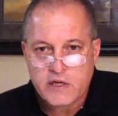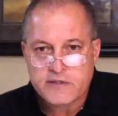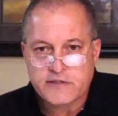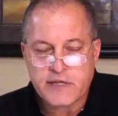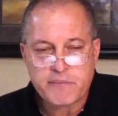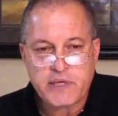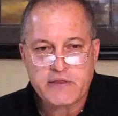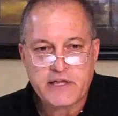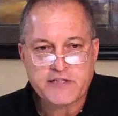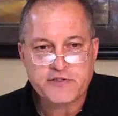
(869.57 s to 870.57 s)
Does that mean
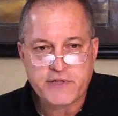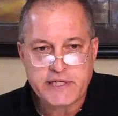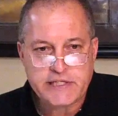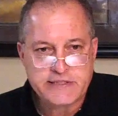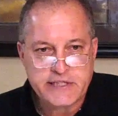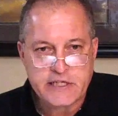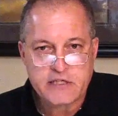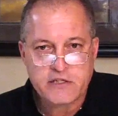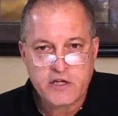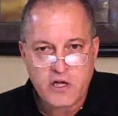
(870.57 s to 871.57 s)
things are easy?
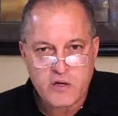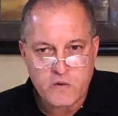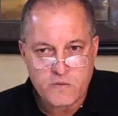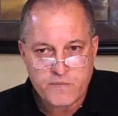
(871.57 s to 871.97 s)
No.